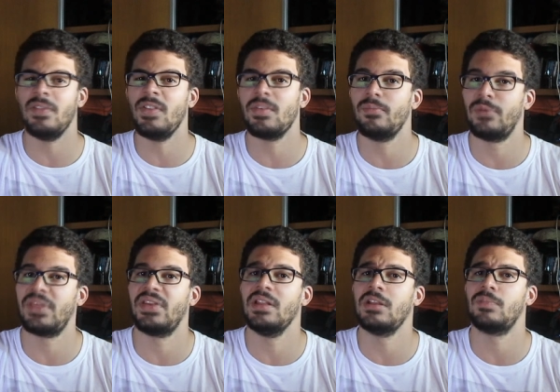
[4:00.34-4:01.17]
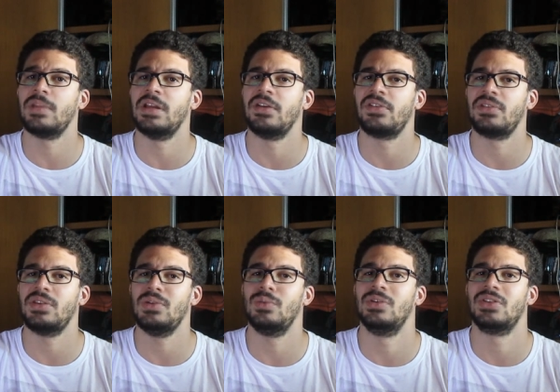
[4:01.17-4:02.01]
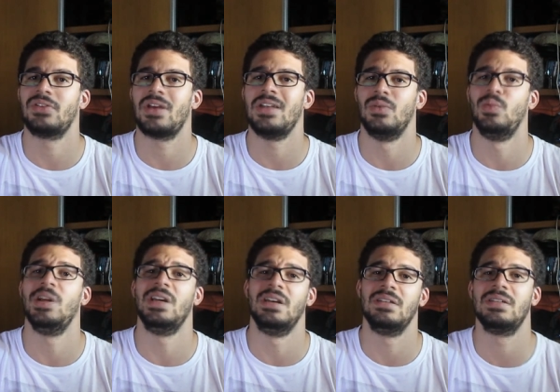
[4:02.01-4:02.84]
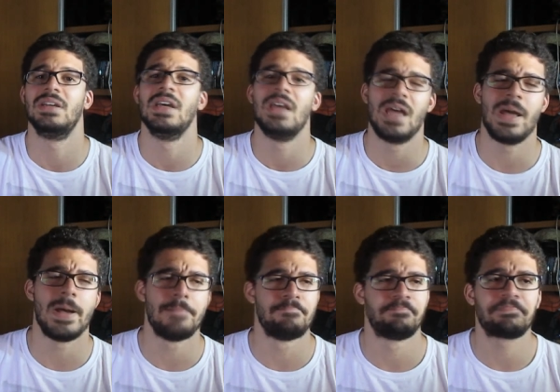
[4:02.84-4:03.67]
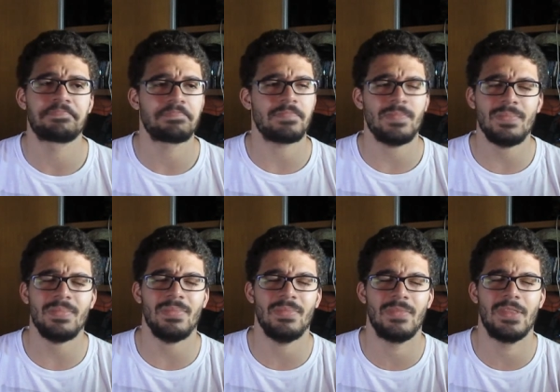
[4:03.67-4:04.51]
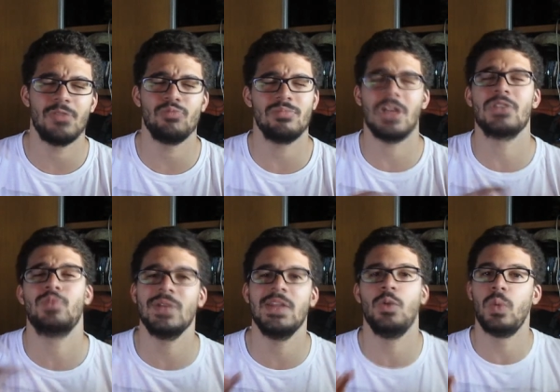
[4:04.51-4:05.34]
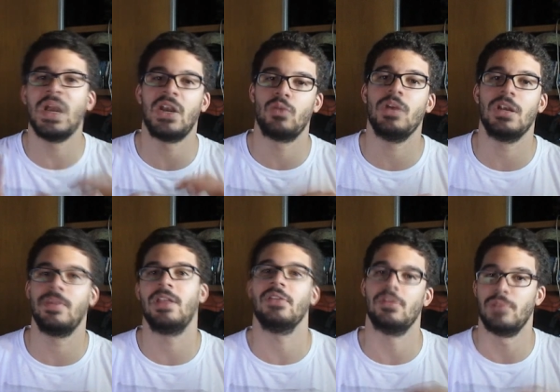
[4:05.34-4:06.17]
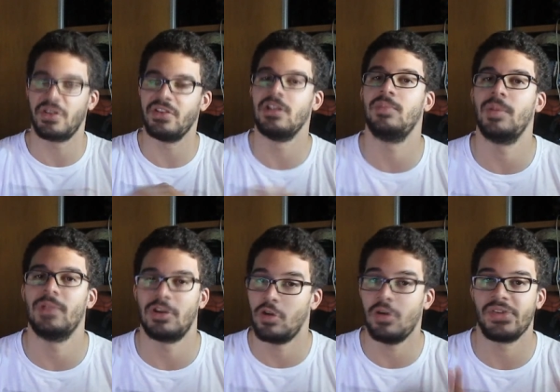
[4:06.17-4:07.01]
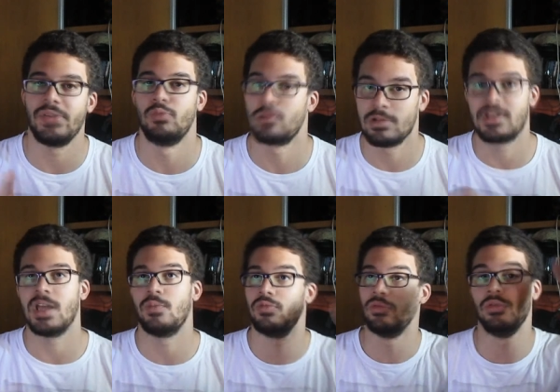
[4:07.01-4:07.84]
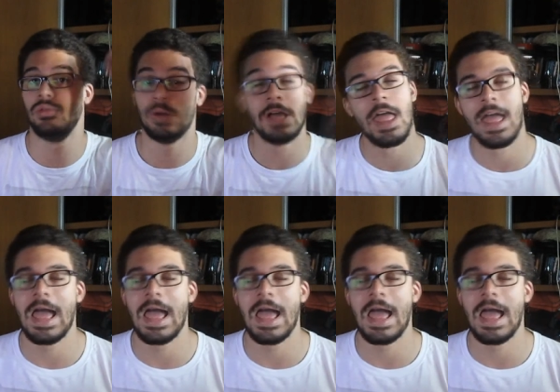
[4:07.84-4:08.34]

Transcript: even some Brazilian players too, which is kind of weird. Not really weird because, Brazilian people are awesome, World Cup, woohoo.